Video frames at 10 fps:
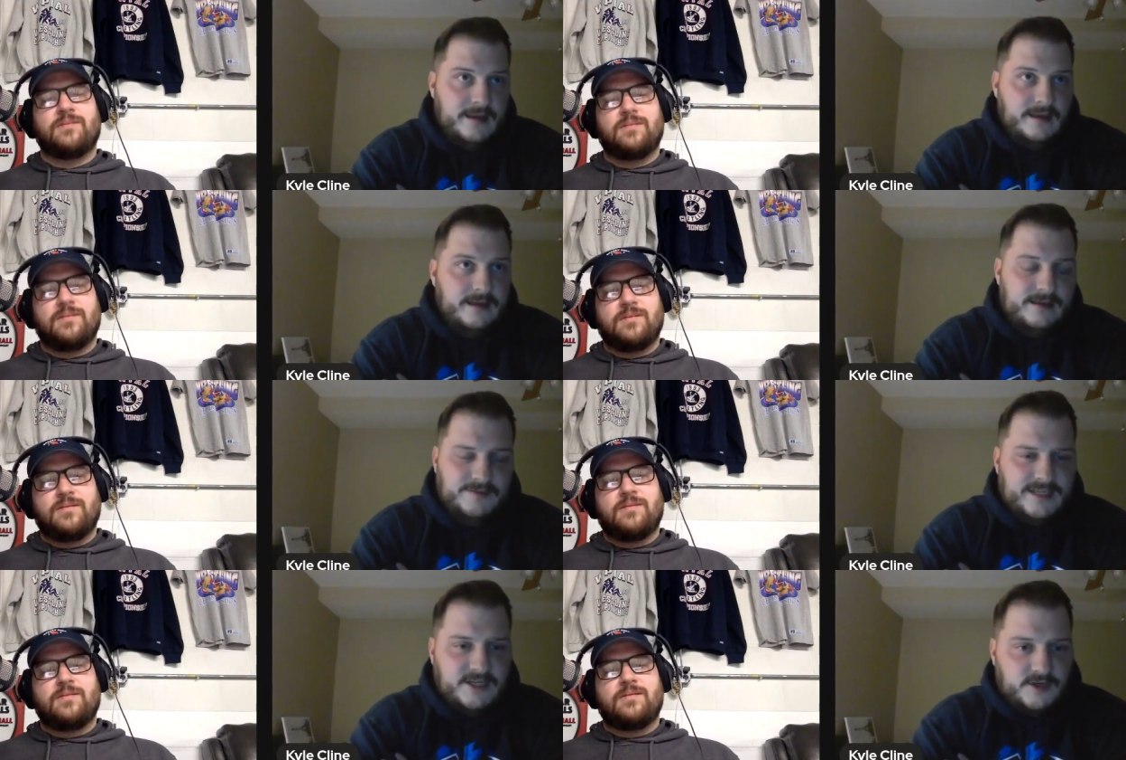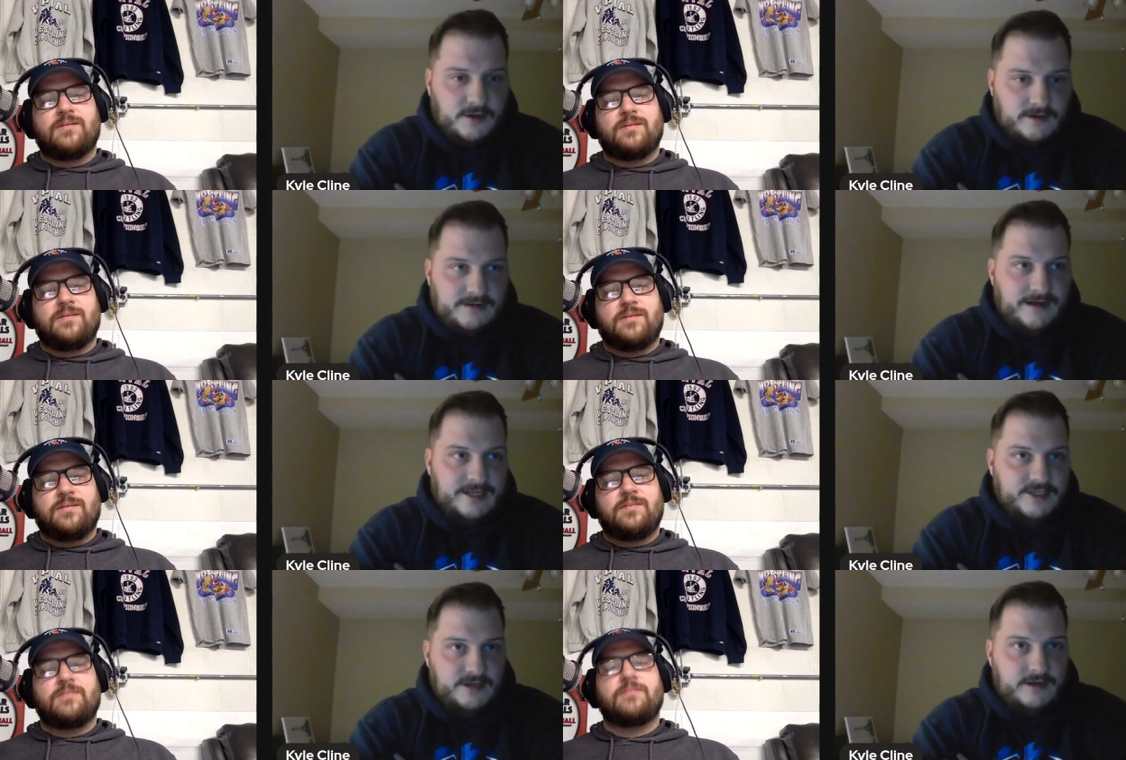Speaker 1: he was injured early
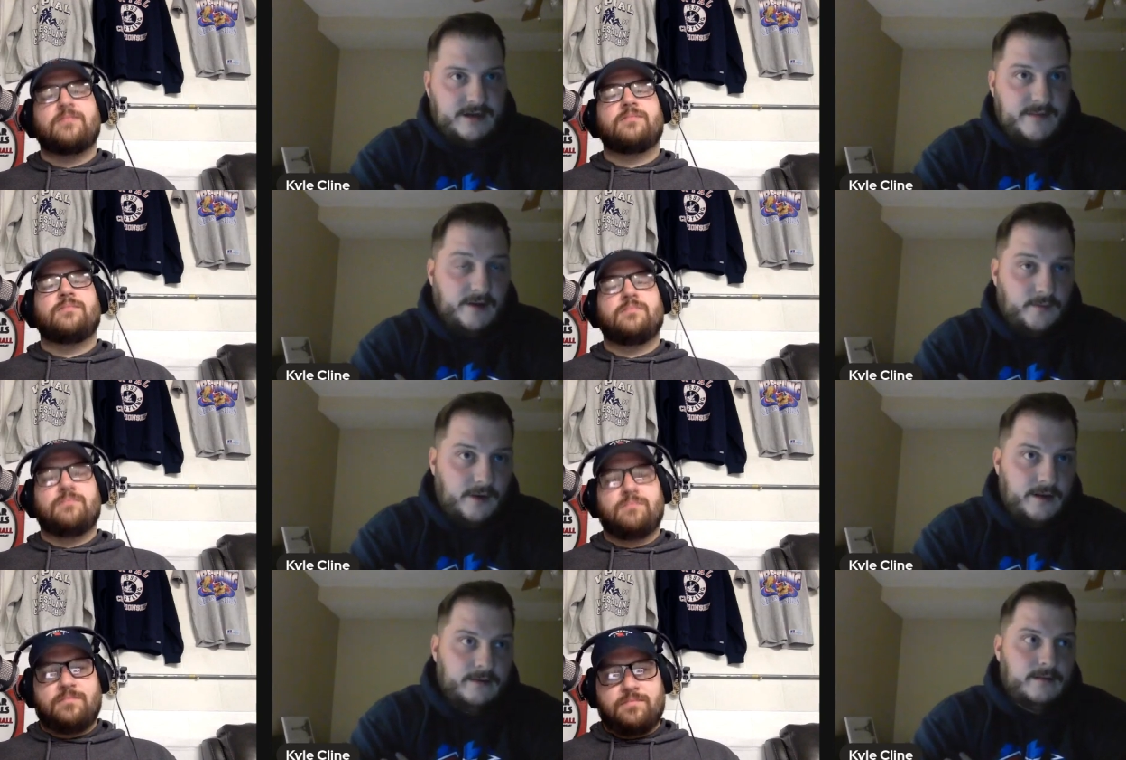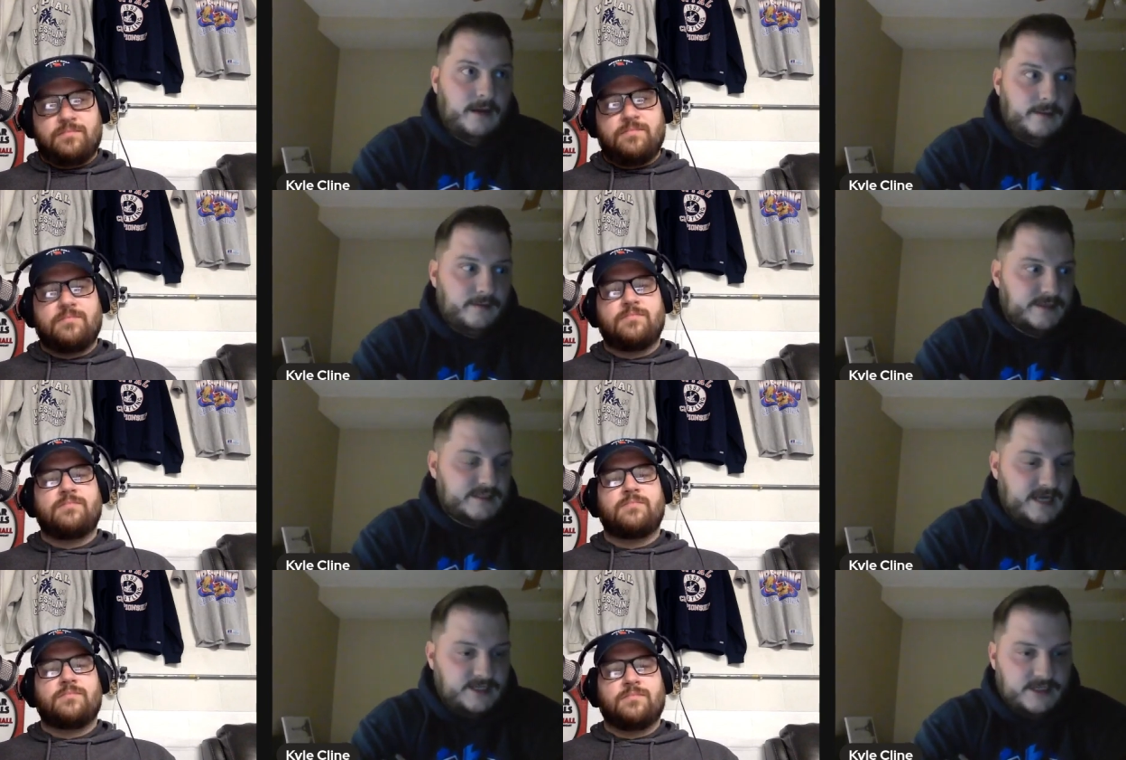last year. He made a run. Uh, he went to
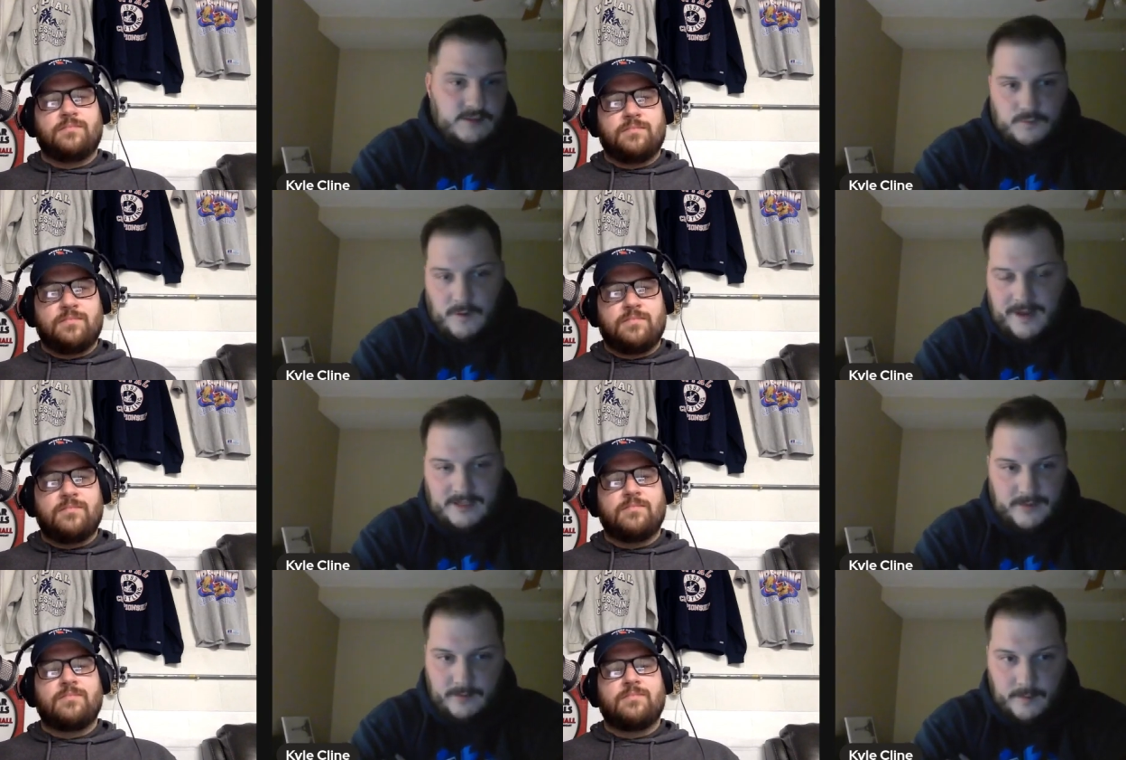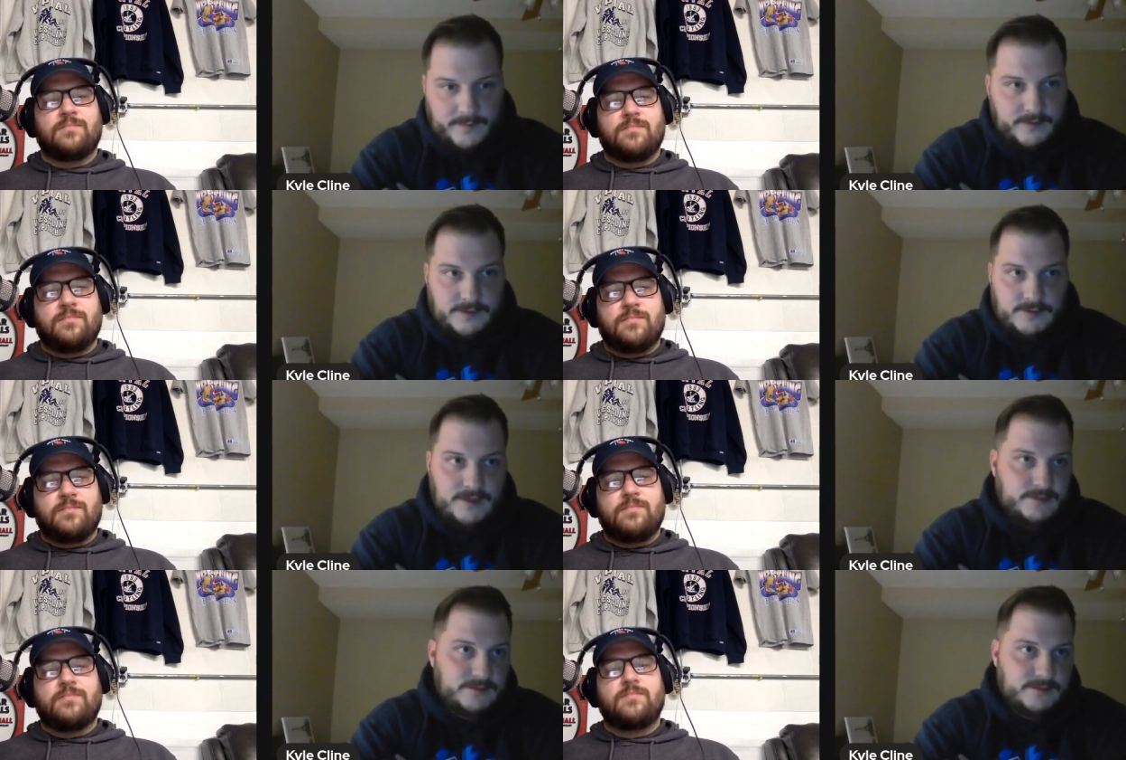sections. One match weight. with
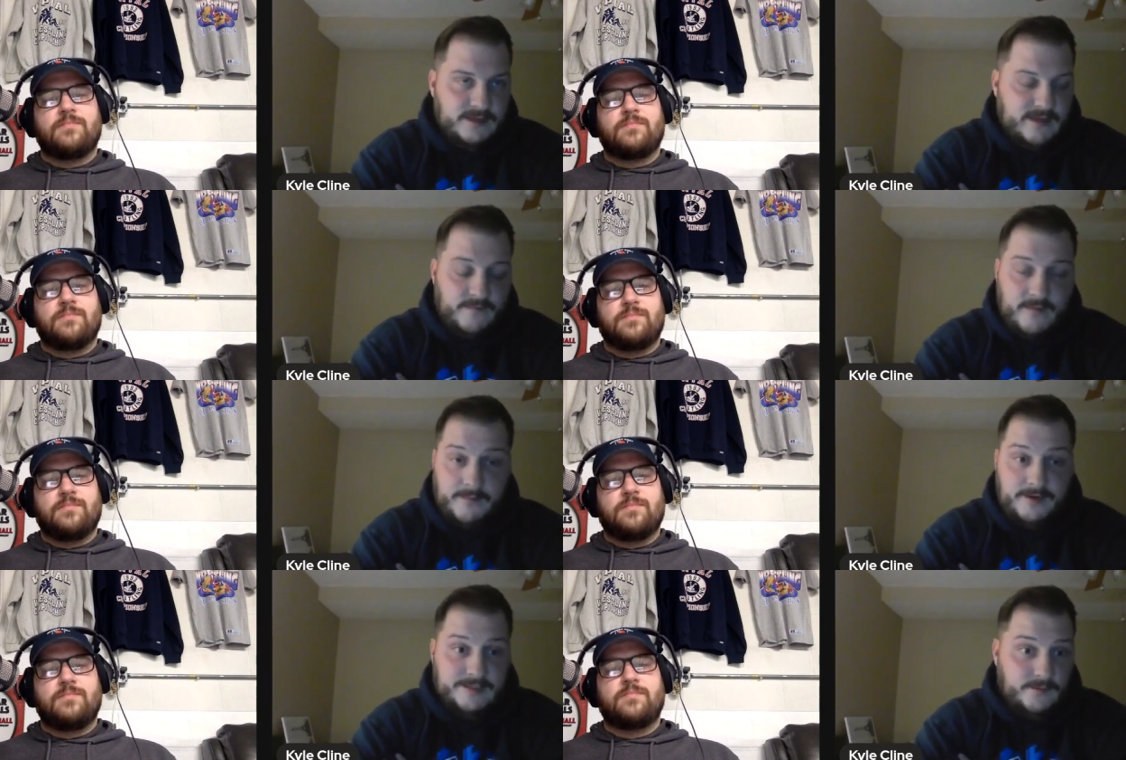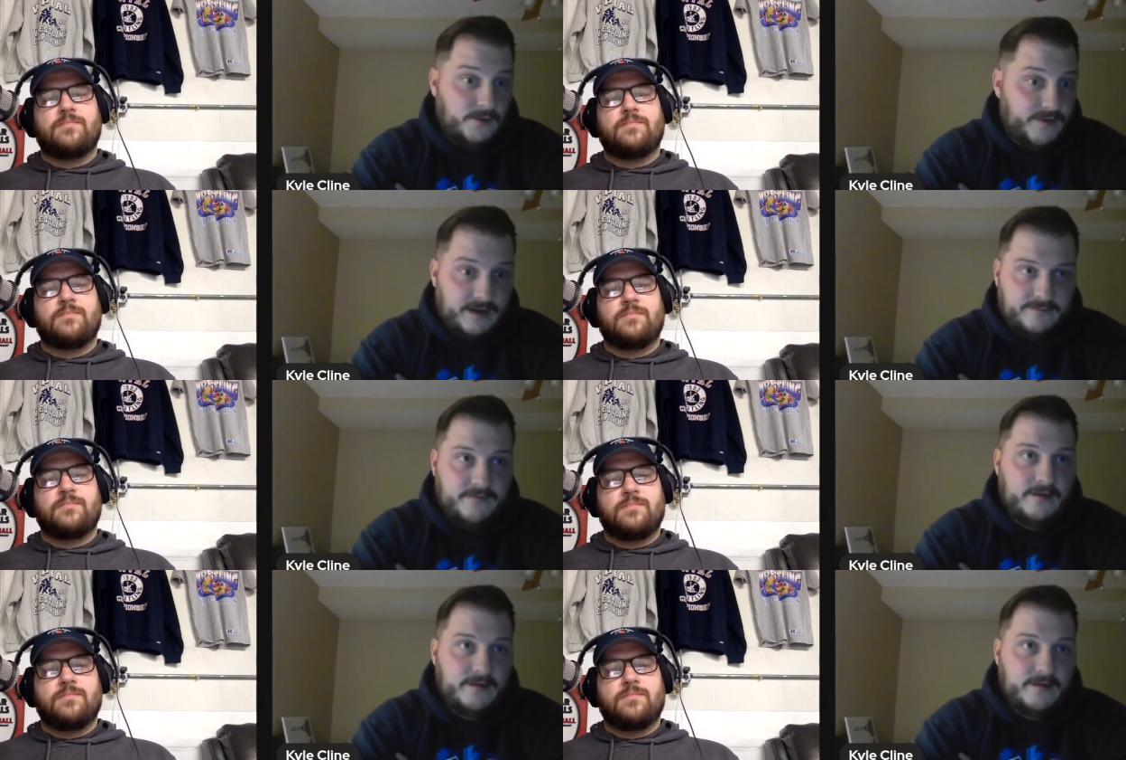wrestled a kid from Mount Pleasant, real tough.